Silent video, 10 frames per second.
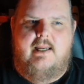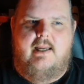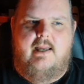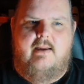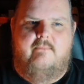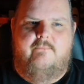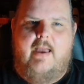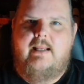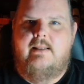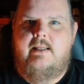uh,
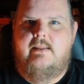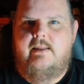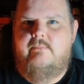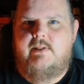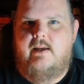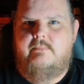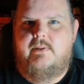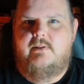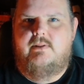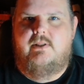finally lived up
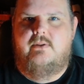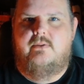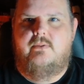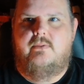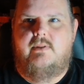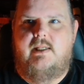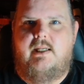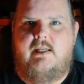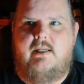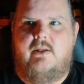to the,
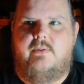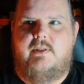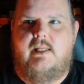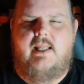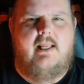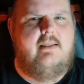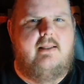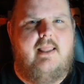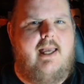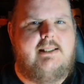you know, to like the
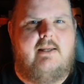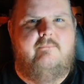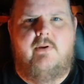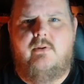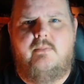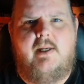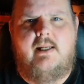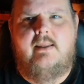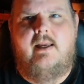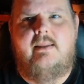classic film kind
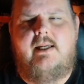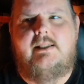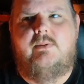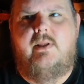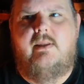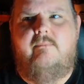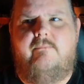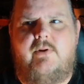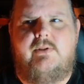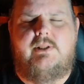of thing. I think it's one of the
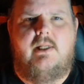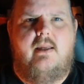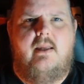first